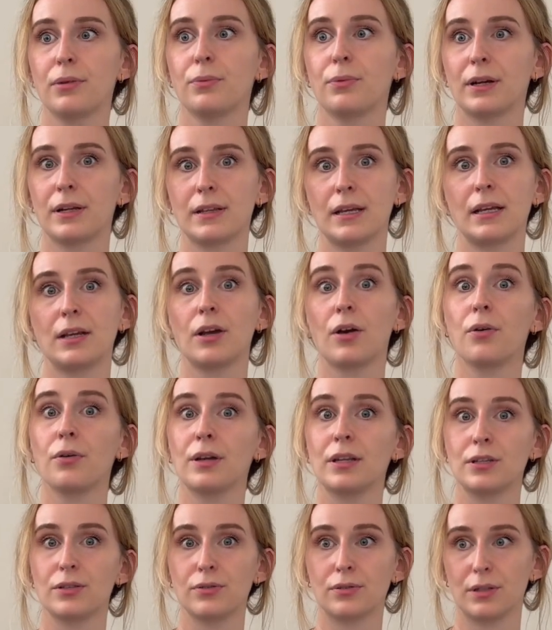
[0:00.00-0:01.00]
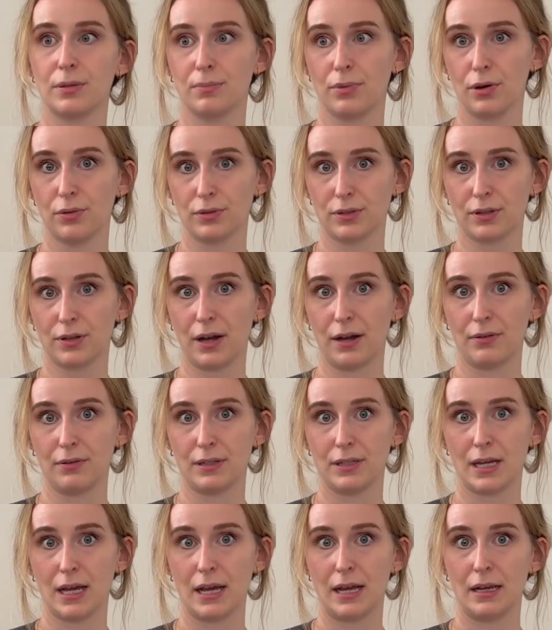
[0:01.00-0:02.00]
where they go into the
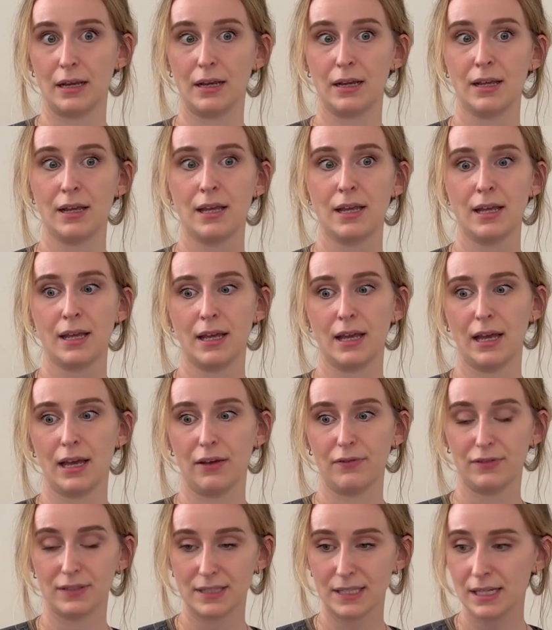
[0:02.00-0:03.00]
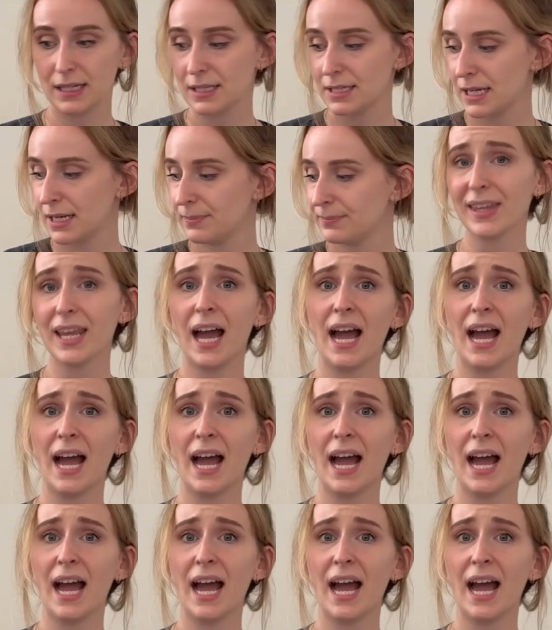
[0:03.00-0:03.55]
post-quarantine facility.